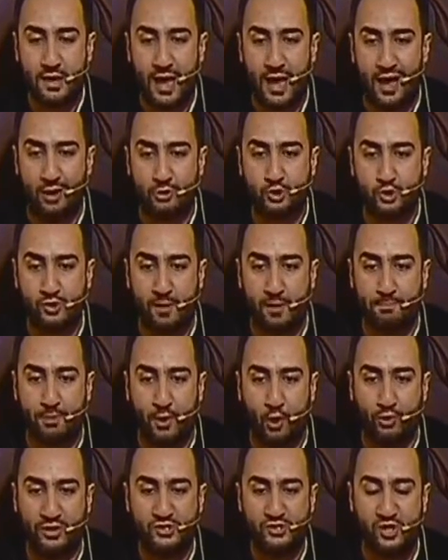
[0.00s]
how do the
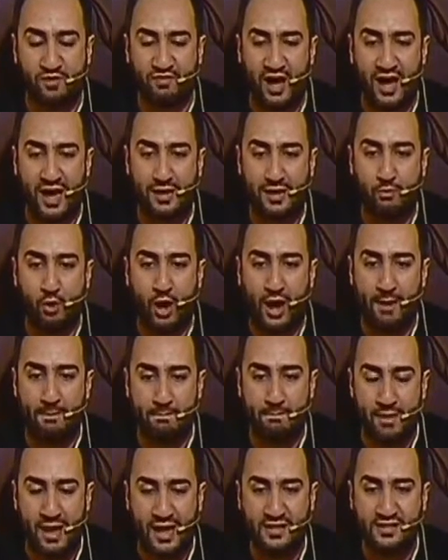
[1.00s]
poets of
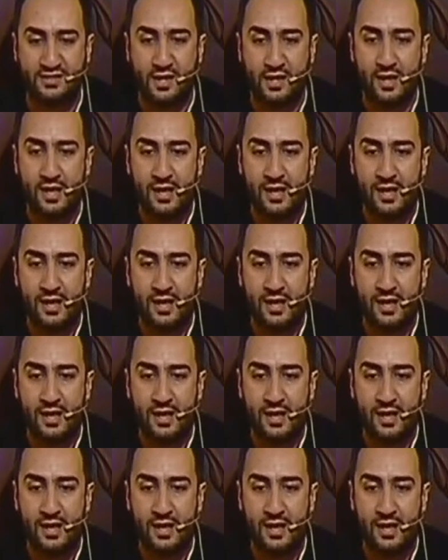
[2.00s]
Al-Muhammad